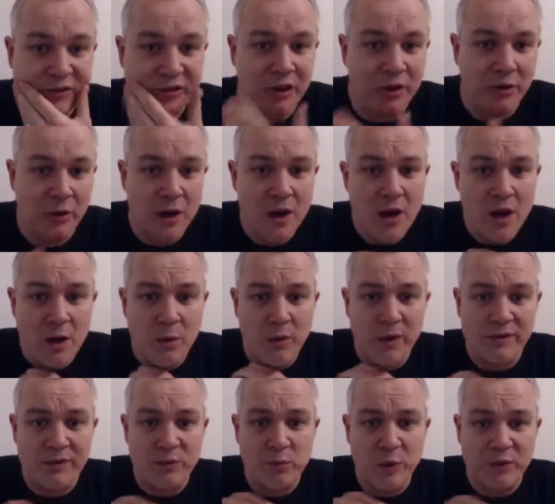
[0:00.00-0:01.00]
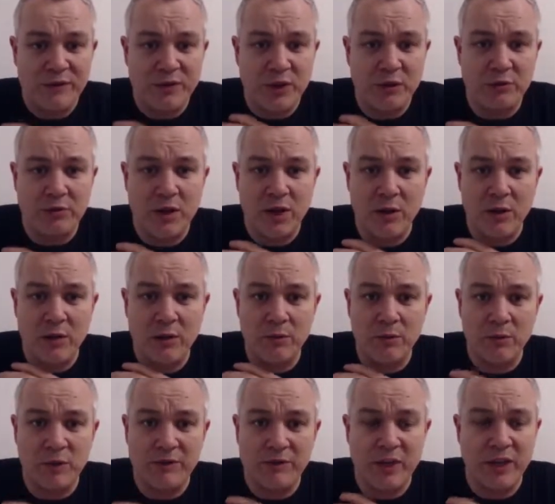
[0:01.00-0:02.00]
So we've we've done
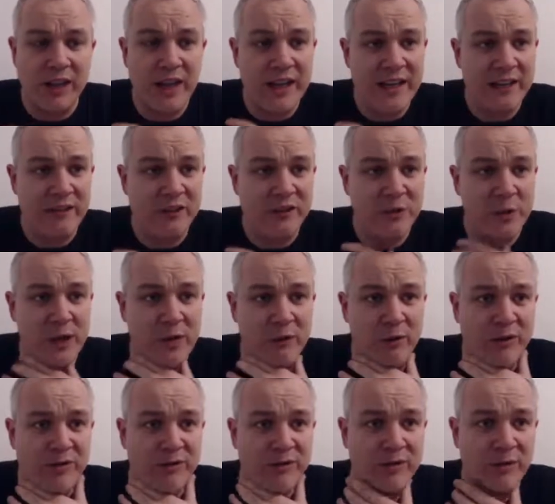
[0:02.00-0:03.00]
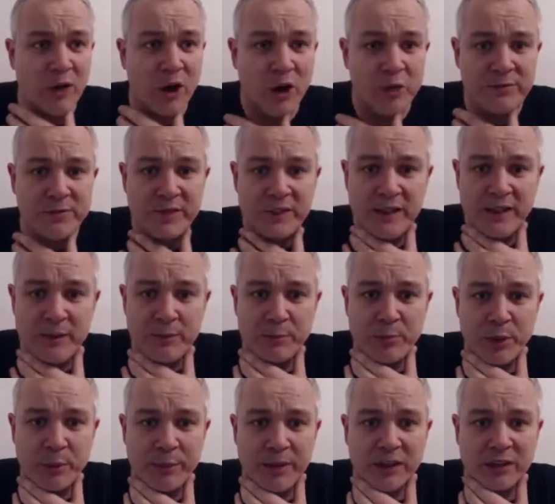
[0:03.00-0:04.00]
we've done it here as well. We've hopefully
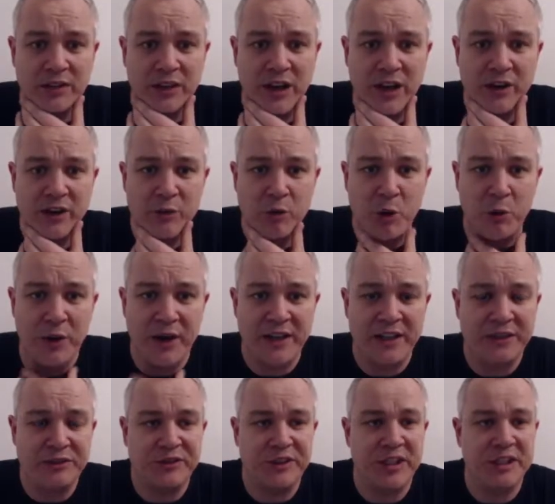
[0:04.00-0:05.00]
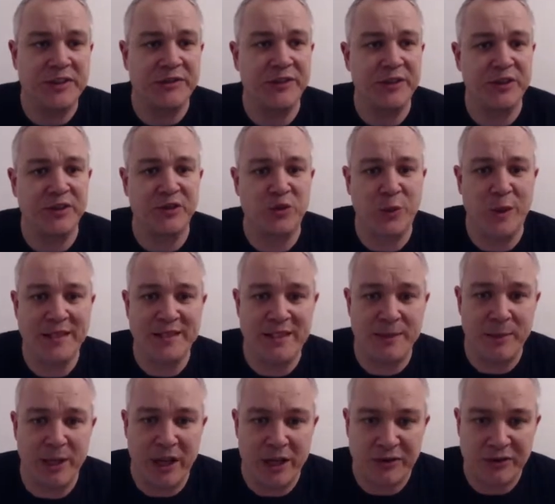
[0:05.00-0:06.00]
put Belgrano away inside the first
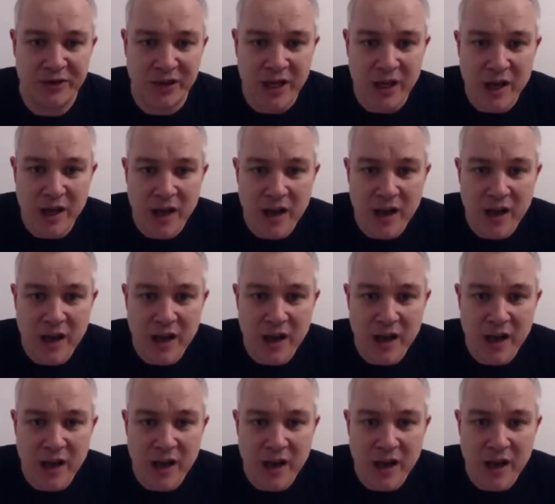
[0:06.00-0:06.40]
20 minutes.